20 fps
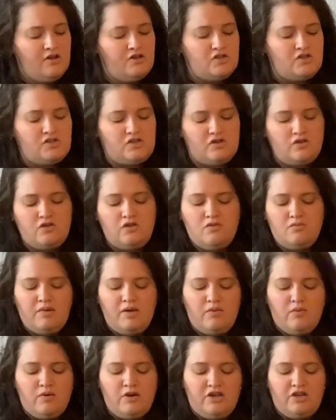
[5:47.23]
So you may
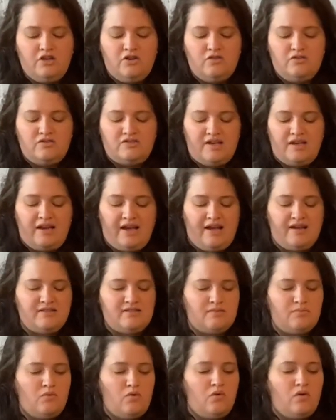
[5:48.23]
want to use it
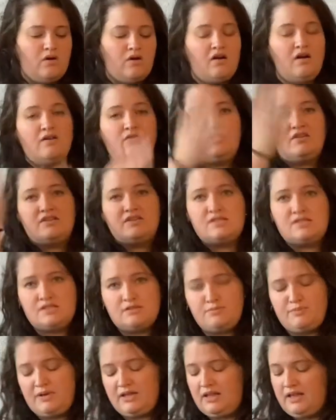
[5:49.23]
as more of a
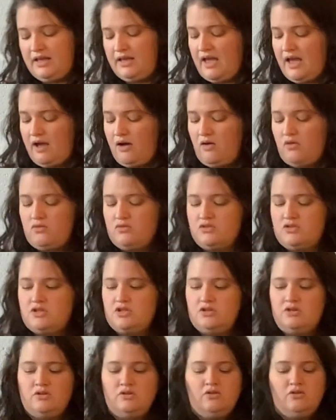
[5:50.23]
spilling out
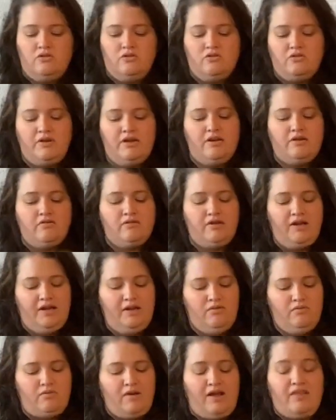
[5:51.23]

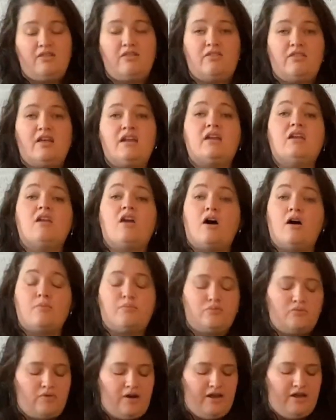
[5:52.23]
greenery rather than an
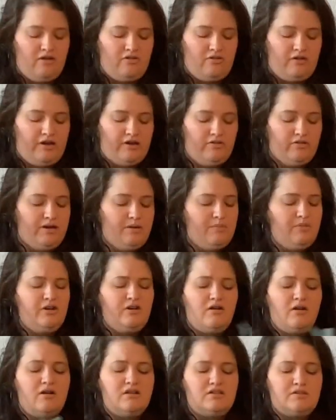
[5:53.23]
upright greenery. But
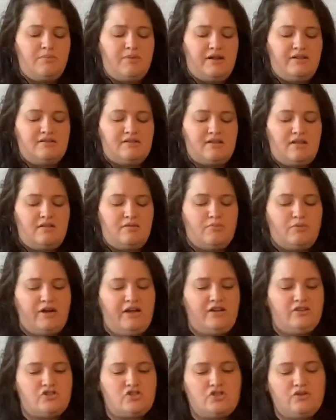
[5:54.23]
it all depends on the
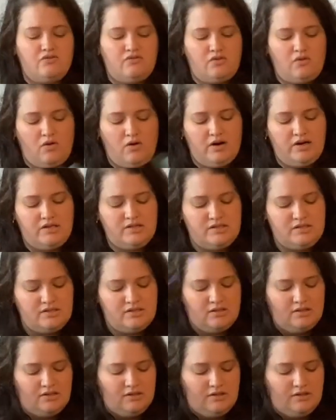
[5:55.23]
branch, of course.